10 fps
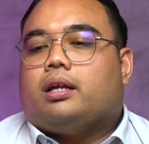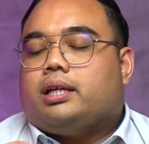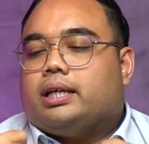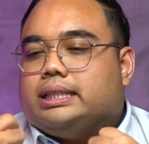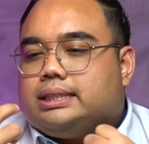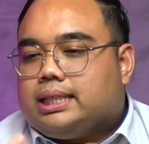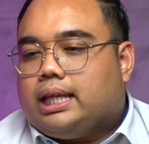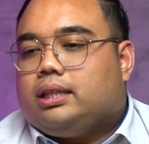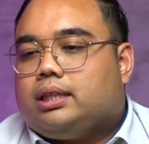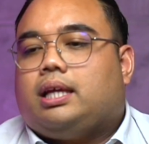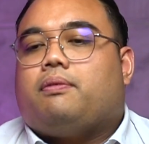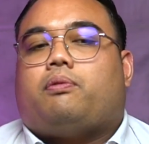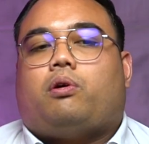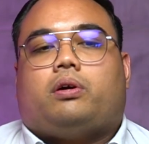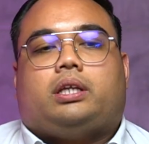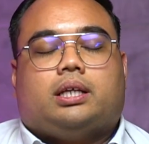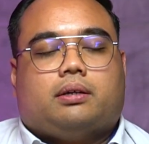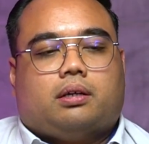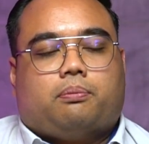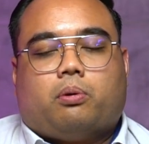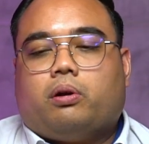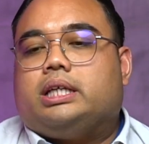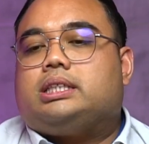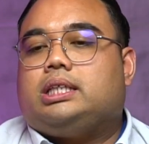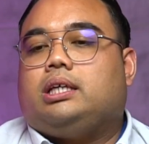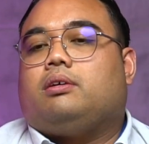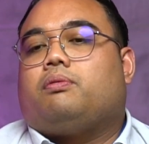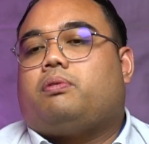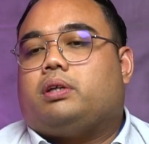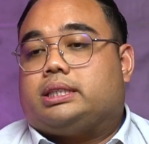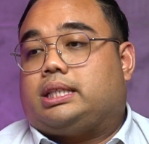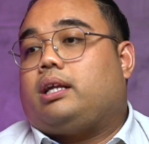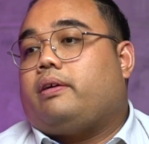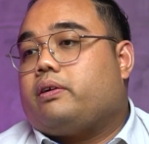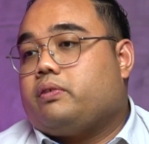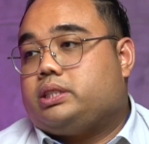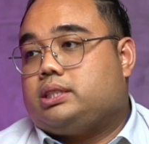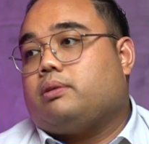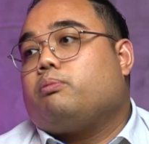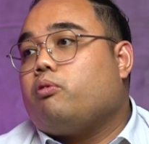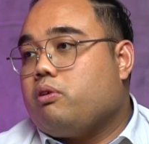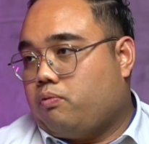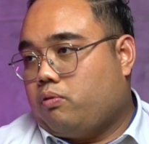the incentive or the policy for the startup ecosystem moving